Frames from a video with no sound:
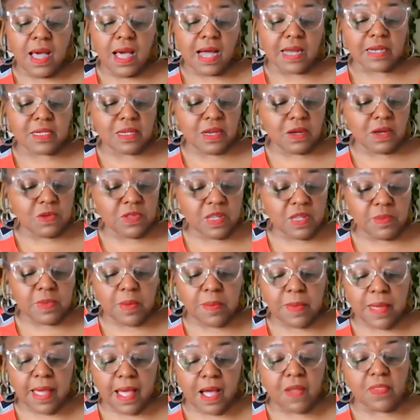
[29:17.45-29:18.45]
I told them
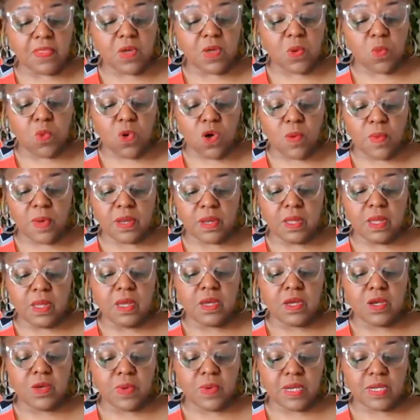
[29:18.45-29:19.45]
about the woman
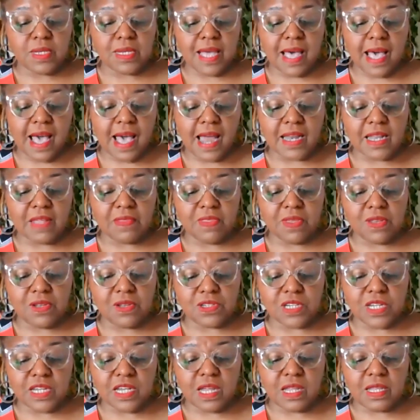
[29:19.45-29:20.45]
who had died in the
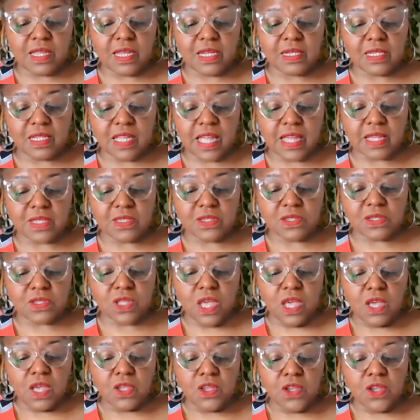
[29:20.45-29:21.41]
jail in Texas.